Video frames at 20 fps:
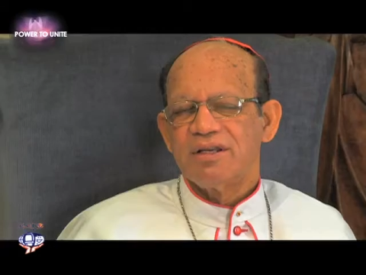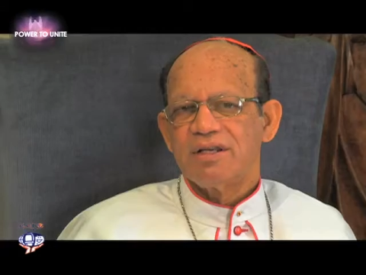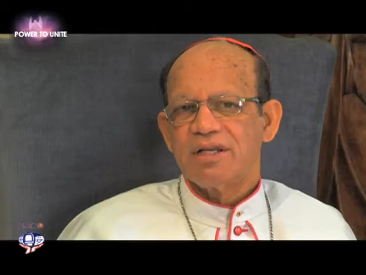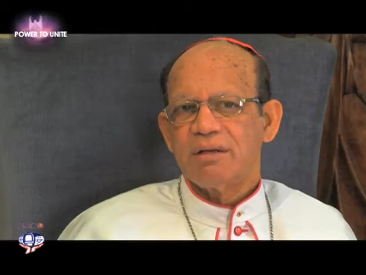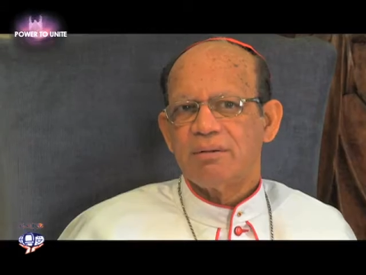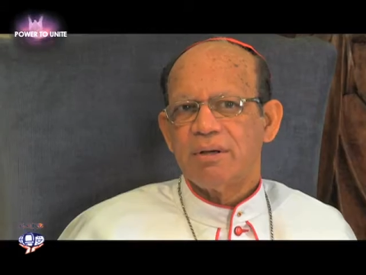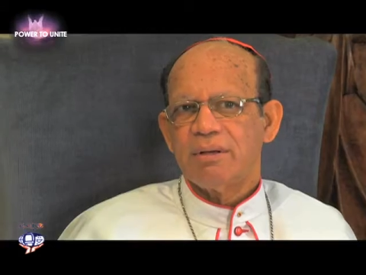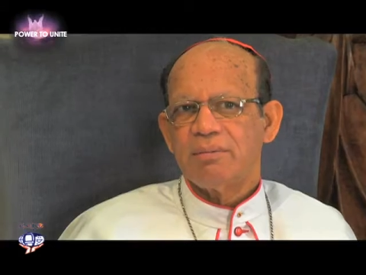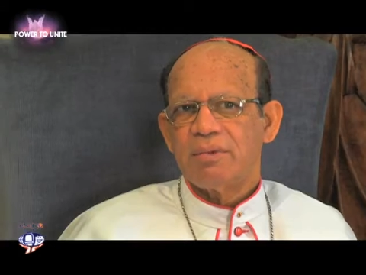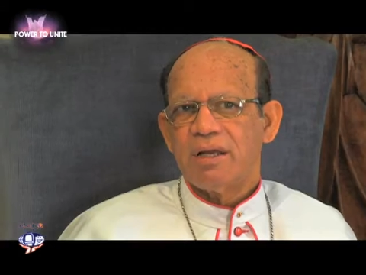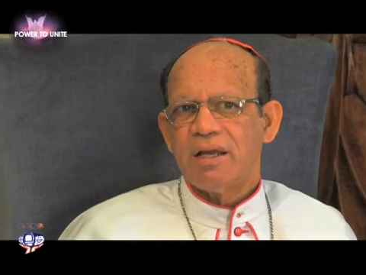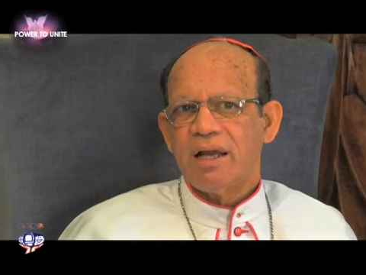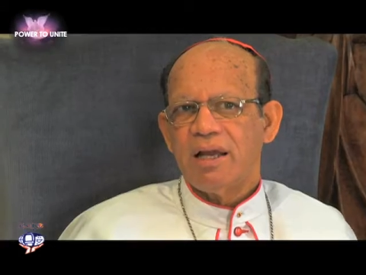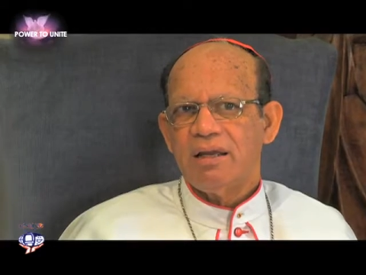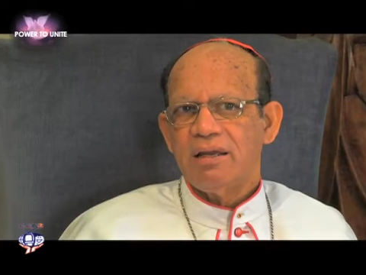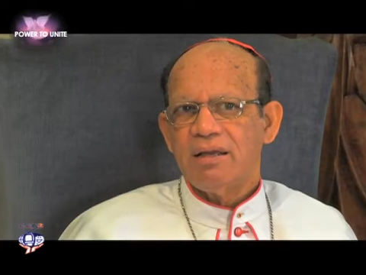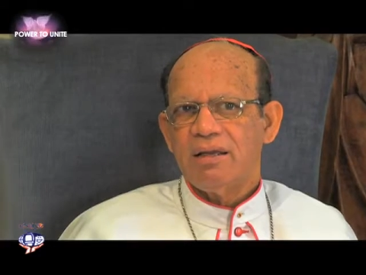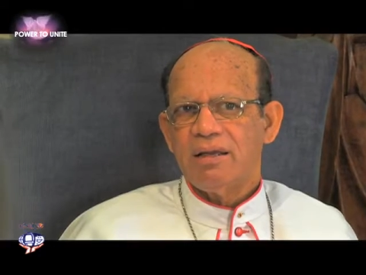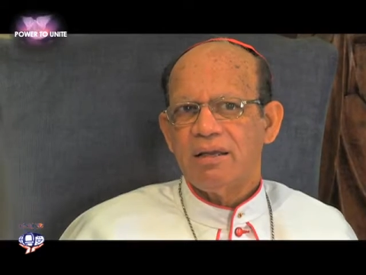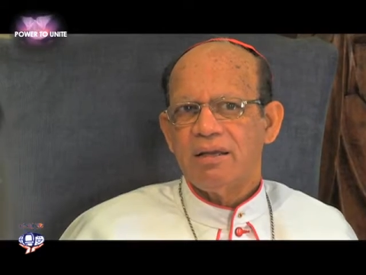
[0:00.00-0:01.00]
Now,
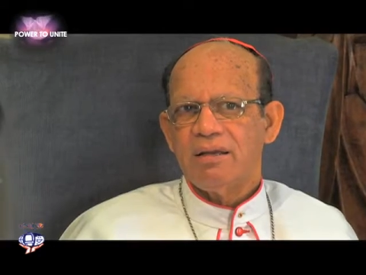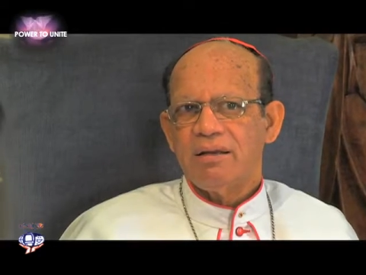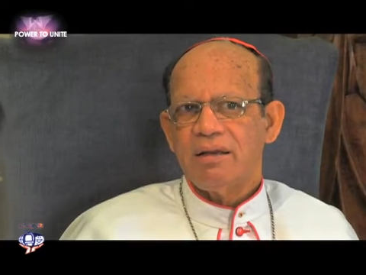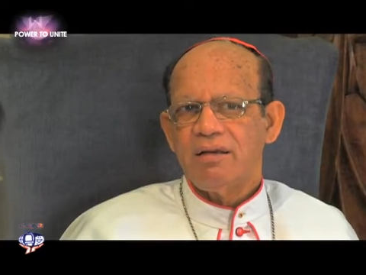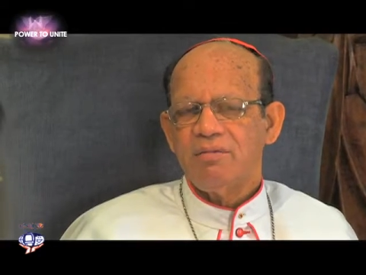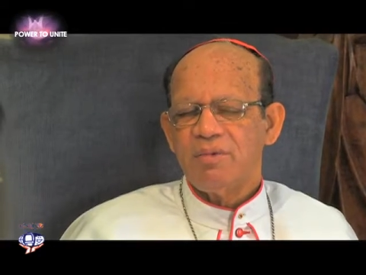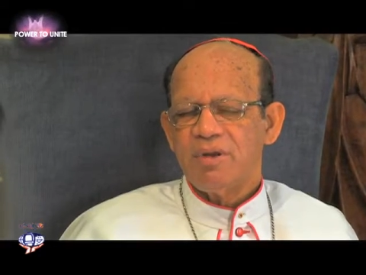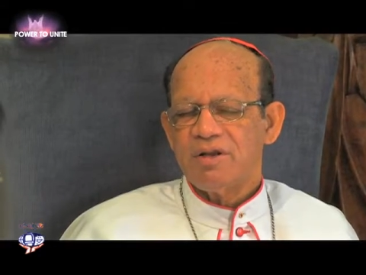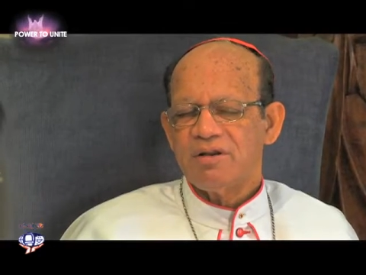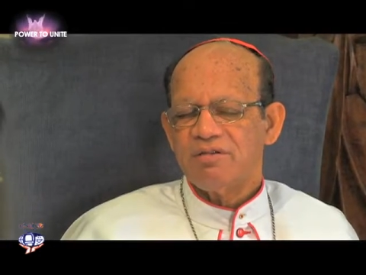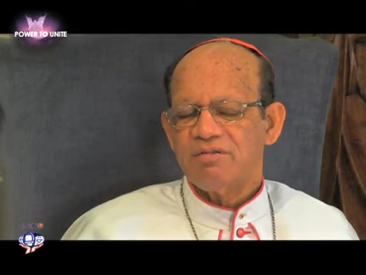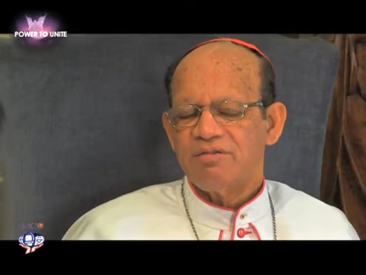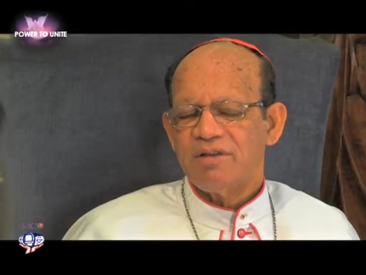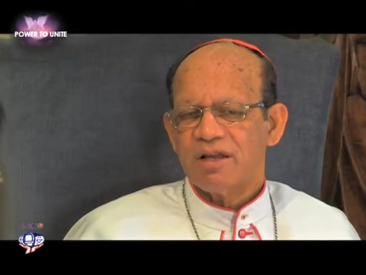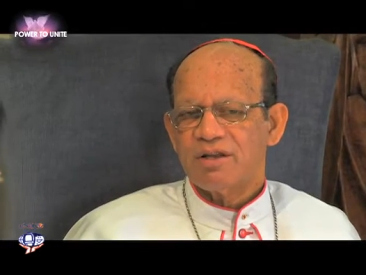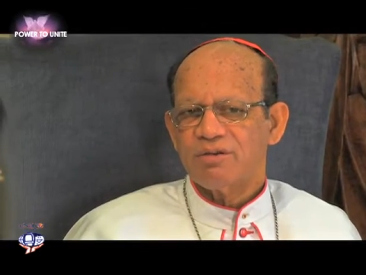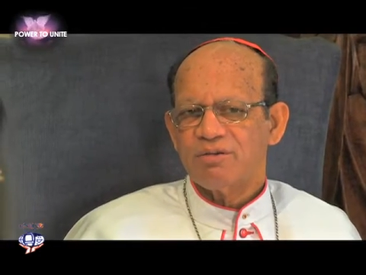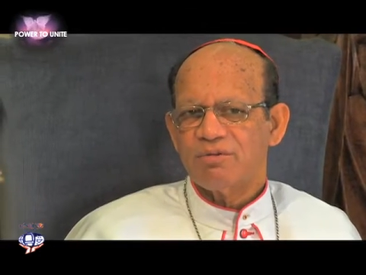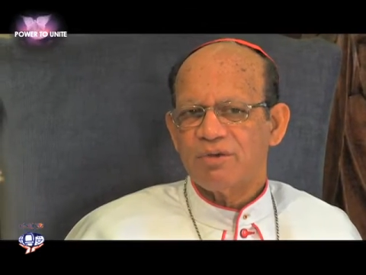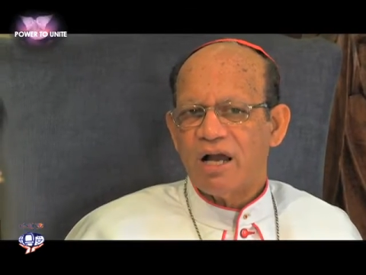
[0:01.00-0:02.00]
I have been
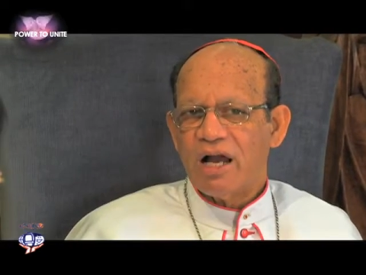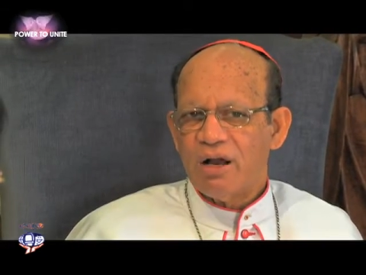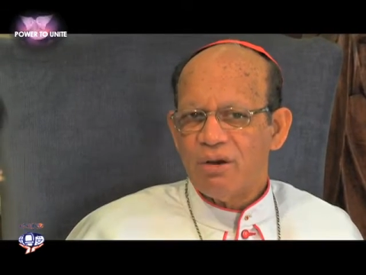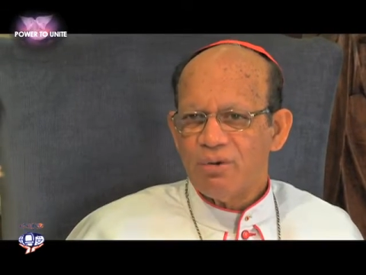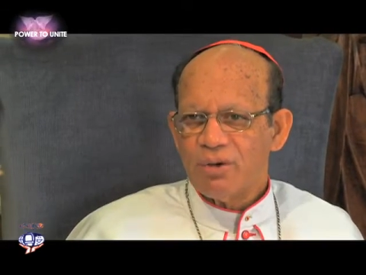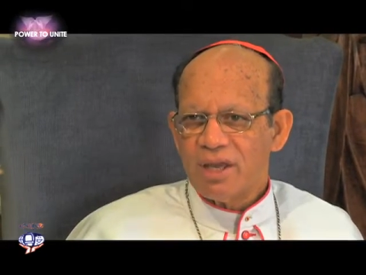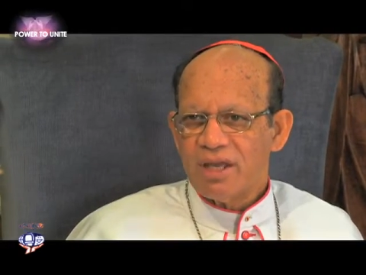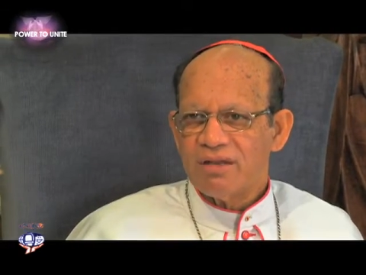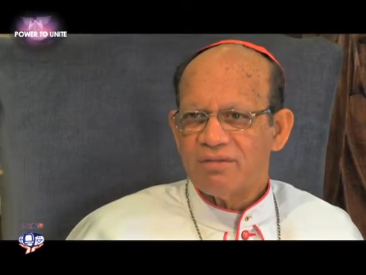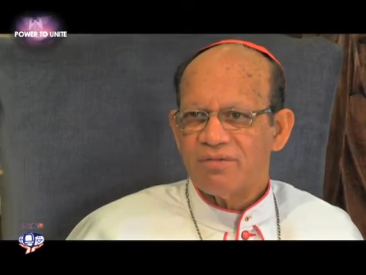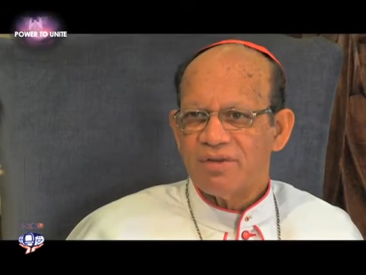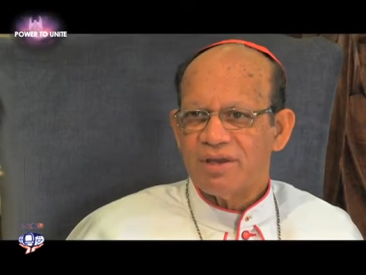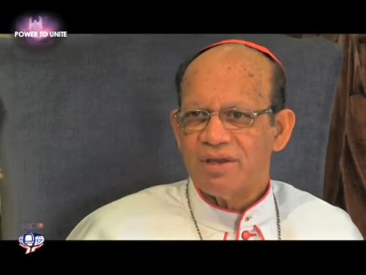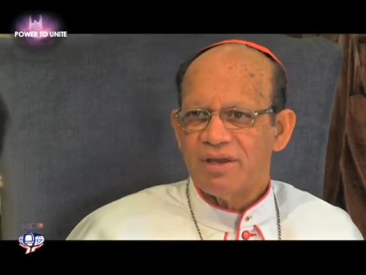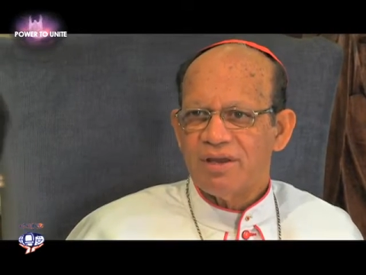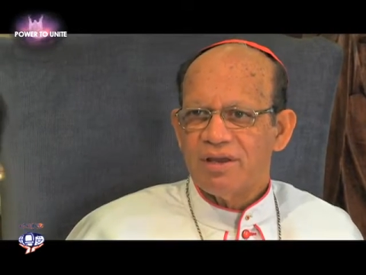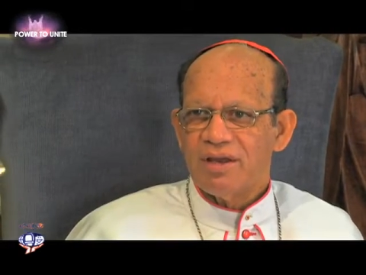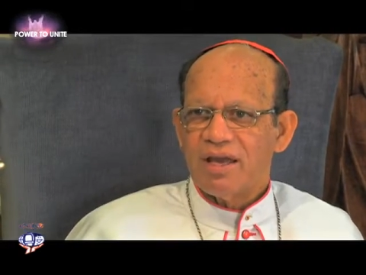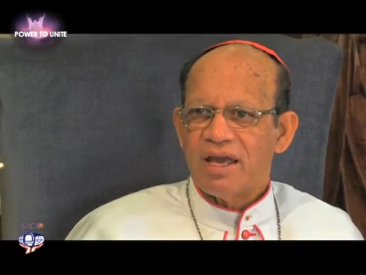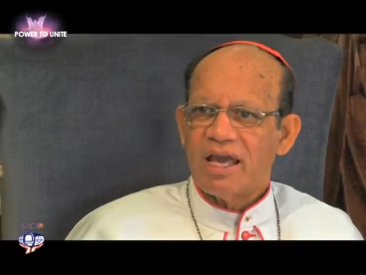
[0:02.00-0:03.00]
reflecting, how can
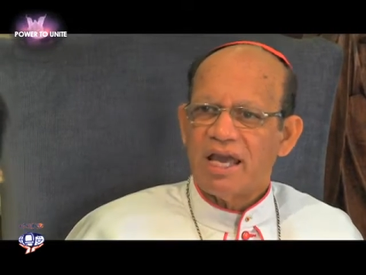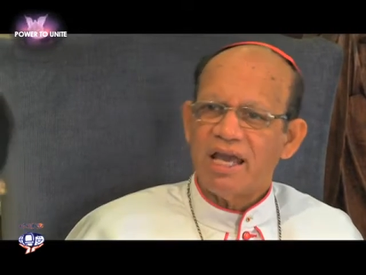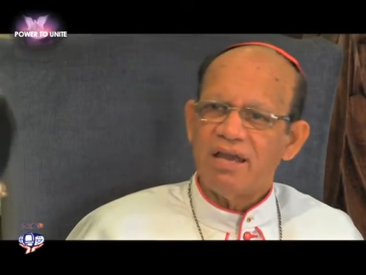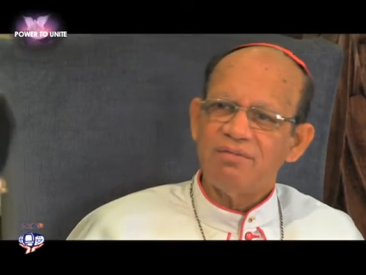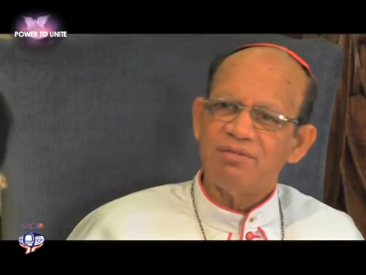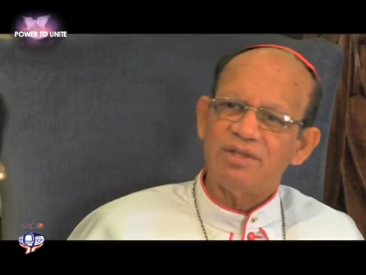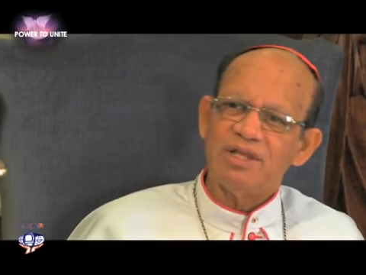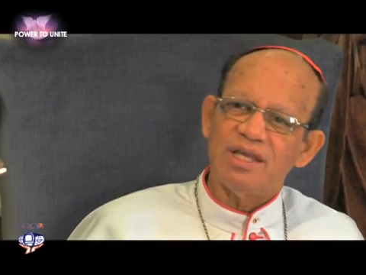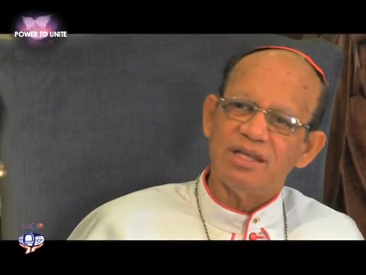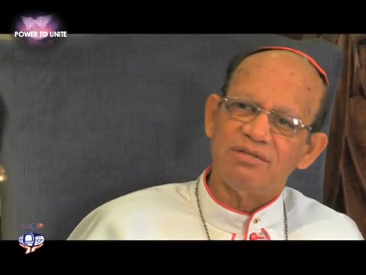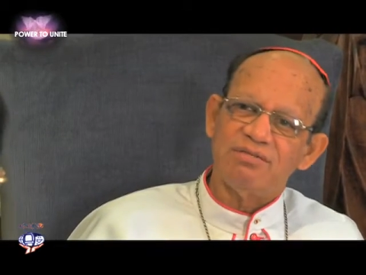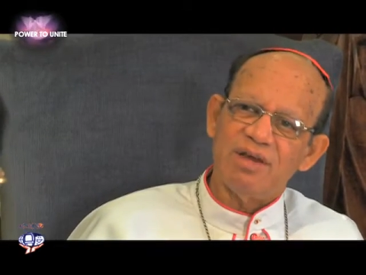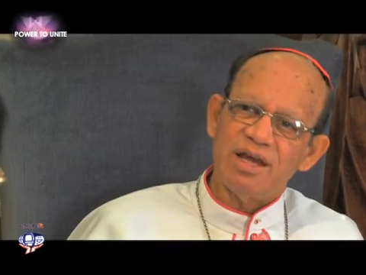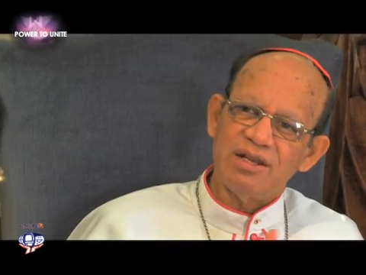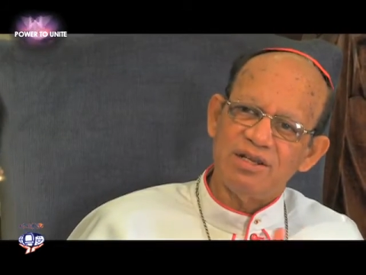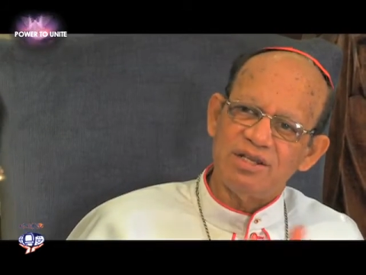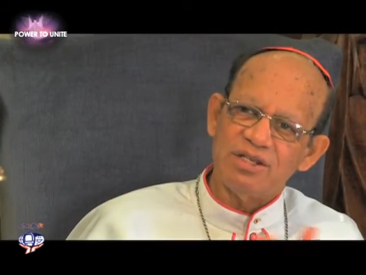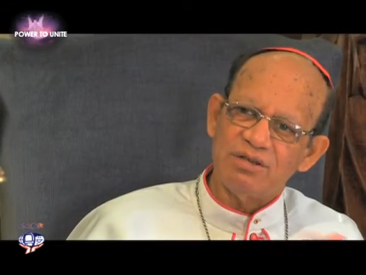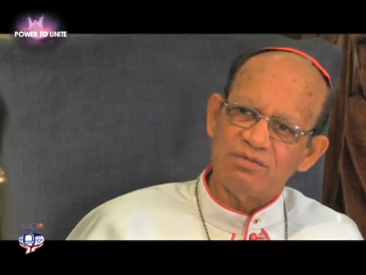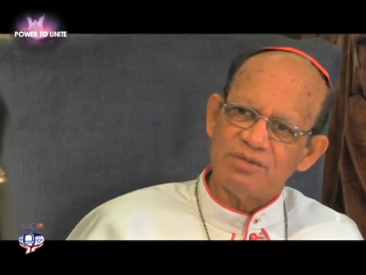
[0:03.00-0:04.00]
we have the
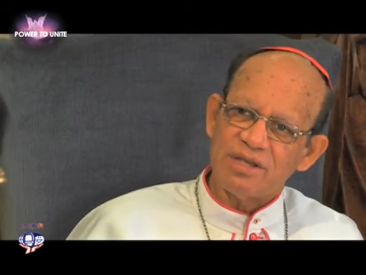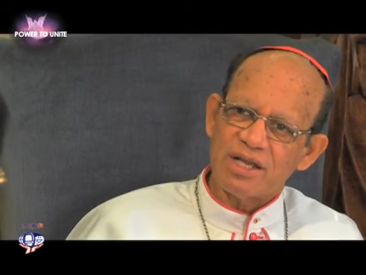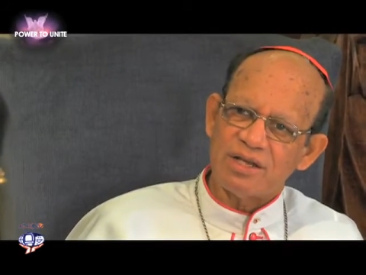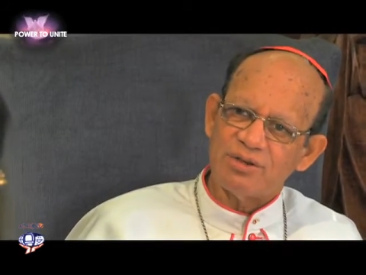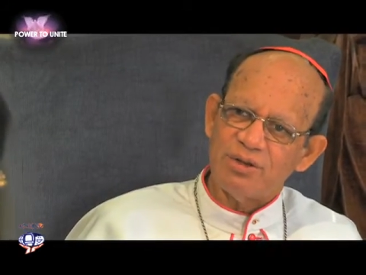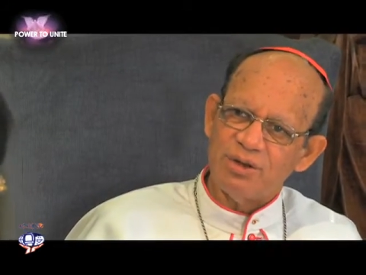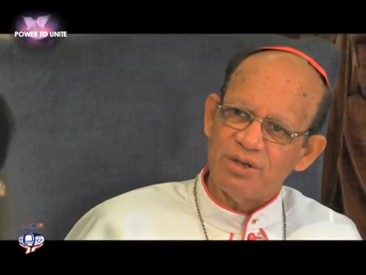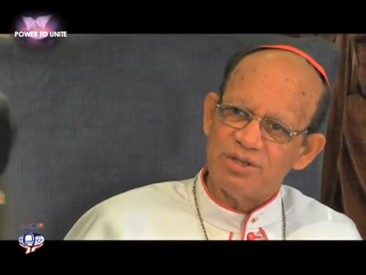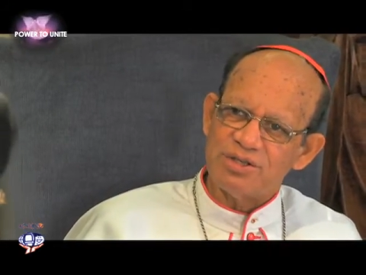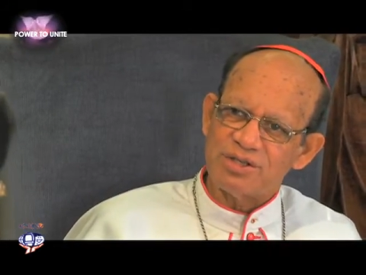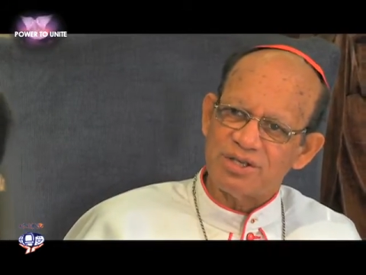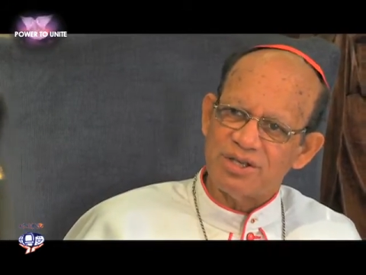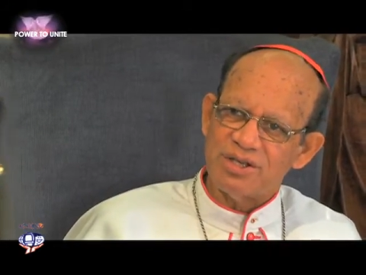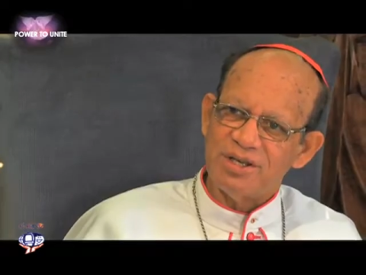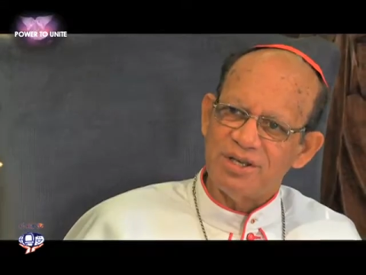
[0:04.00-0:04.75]
advantage of technology